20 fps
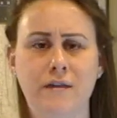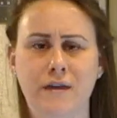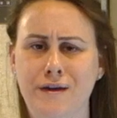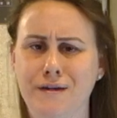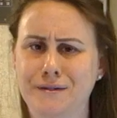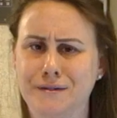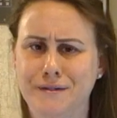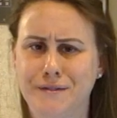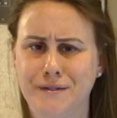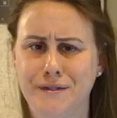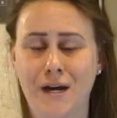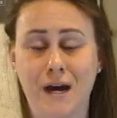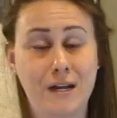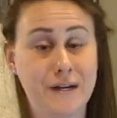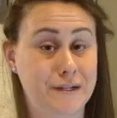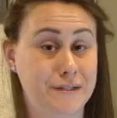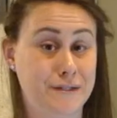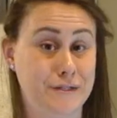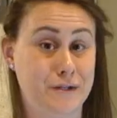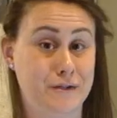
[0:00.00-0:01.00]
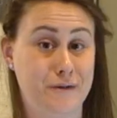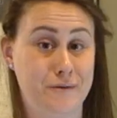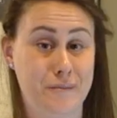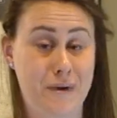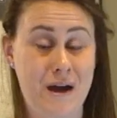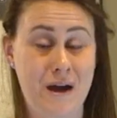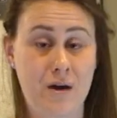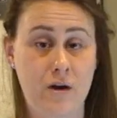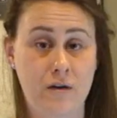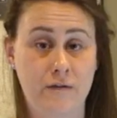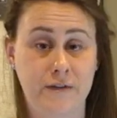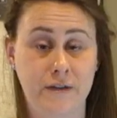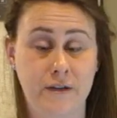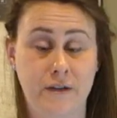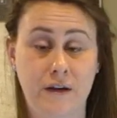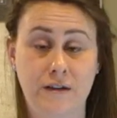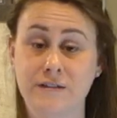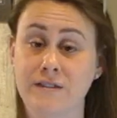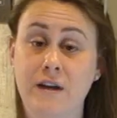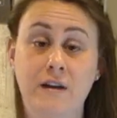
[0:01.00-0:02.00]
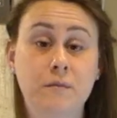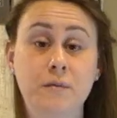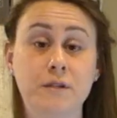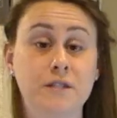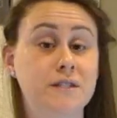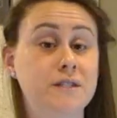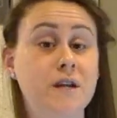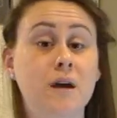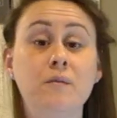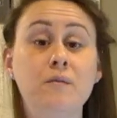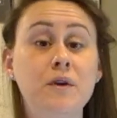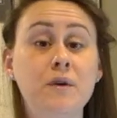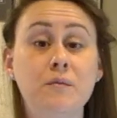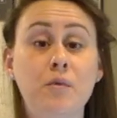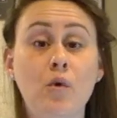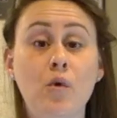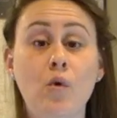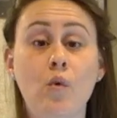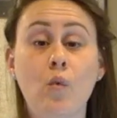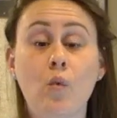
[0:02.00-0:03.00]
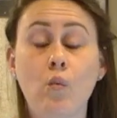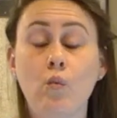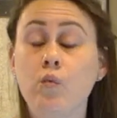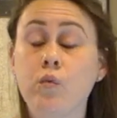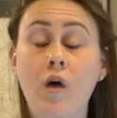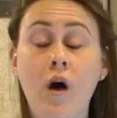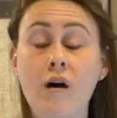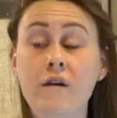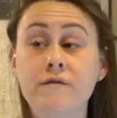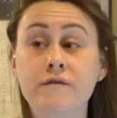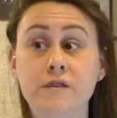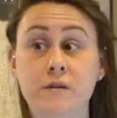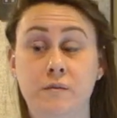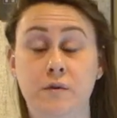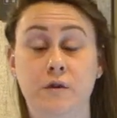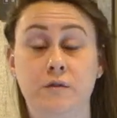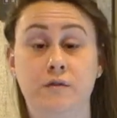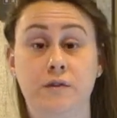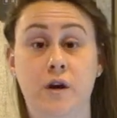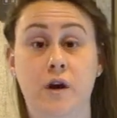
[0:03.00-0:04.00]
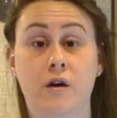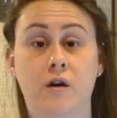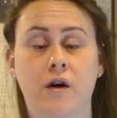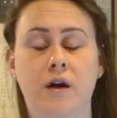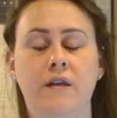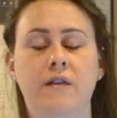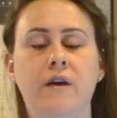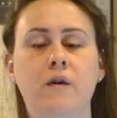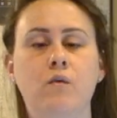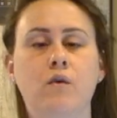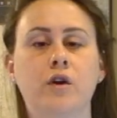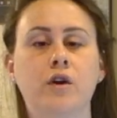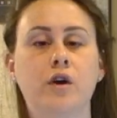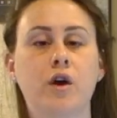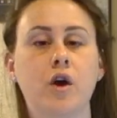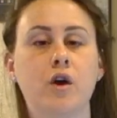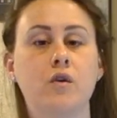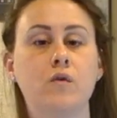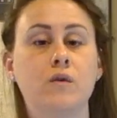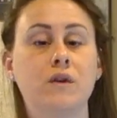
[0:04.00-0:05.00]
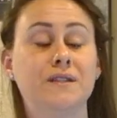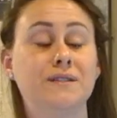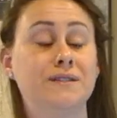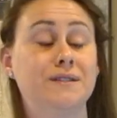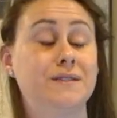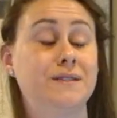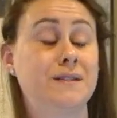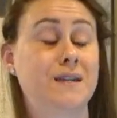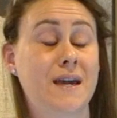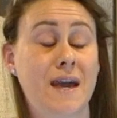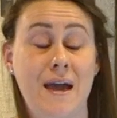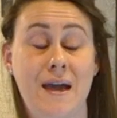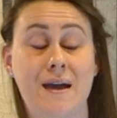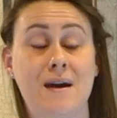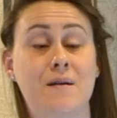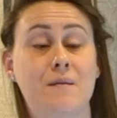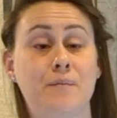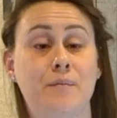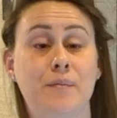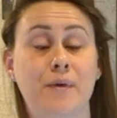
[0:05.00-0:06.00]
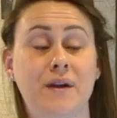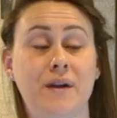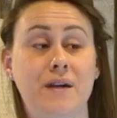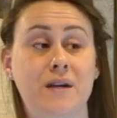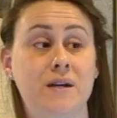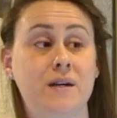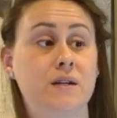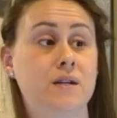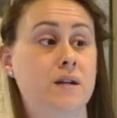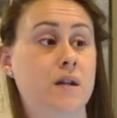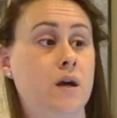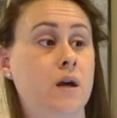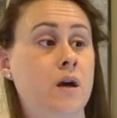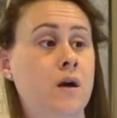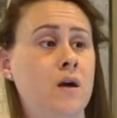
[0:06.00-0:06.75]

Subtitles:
That is not necessarily my RV lifestyle, but some people love to boondock and they want to go and camp in